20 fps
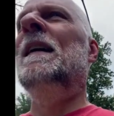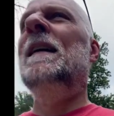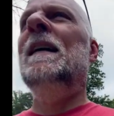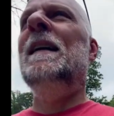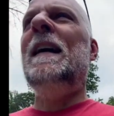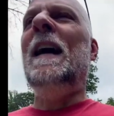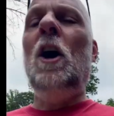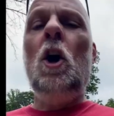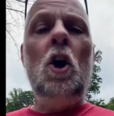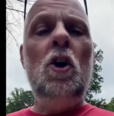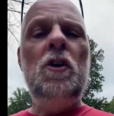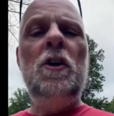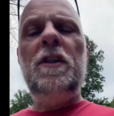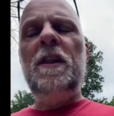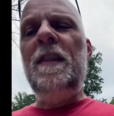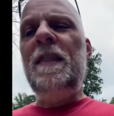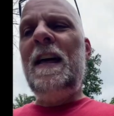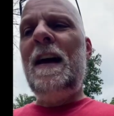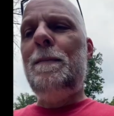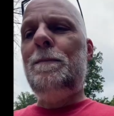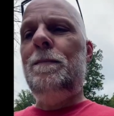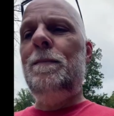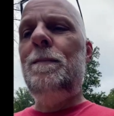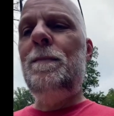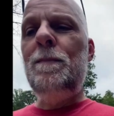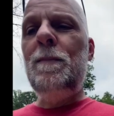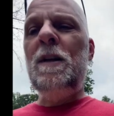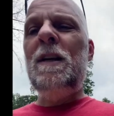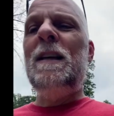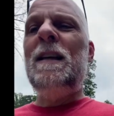yeah, other than that,
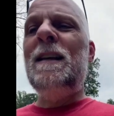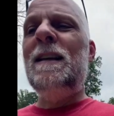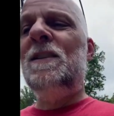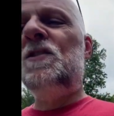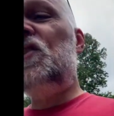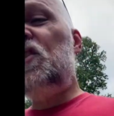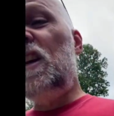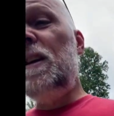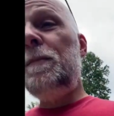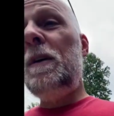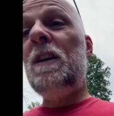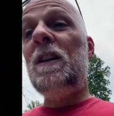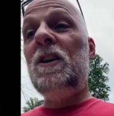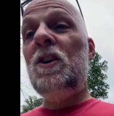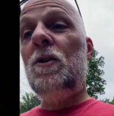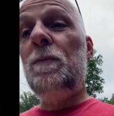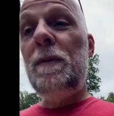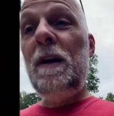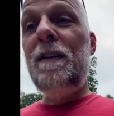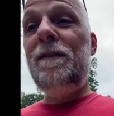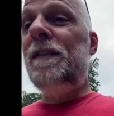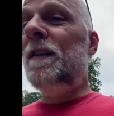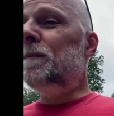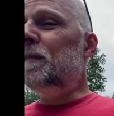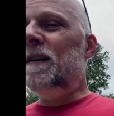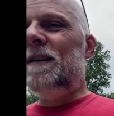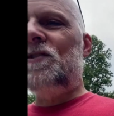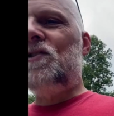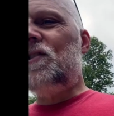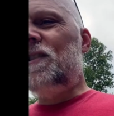seemingly good benefit,
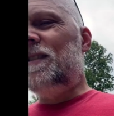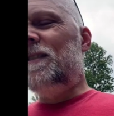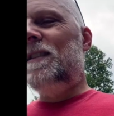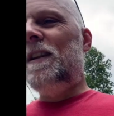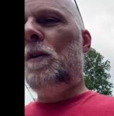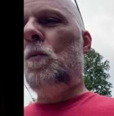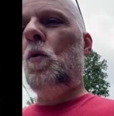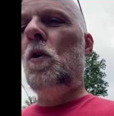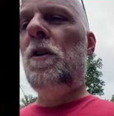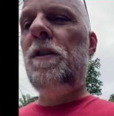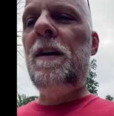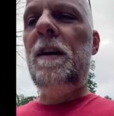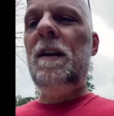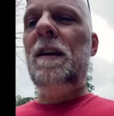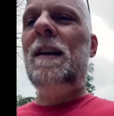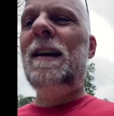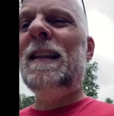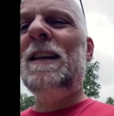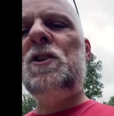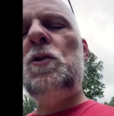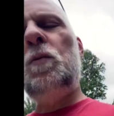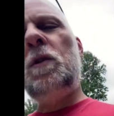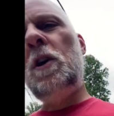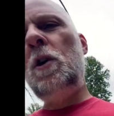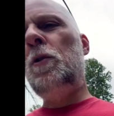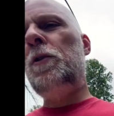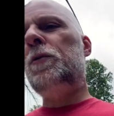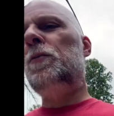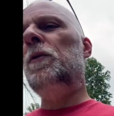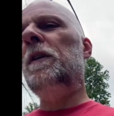but it's not worth it unless you want to go
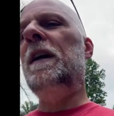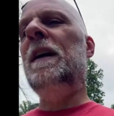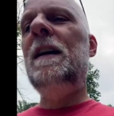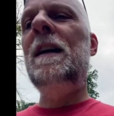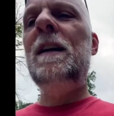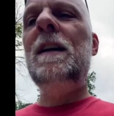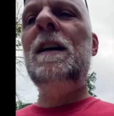three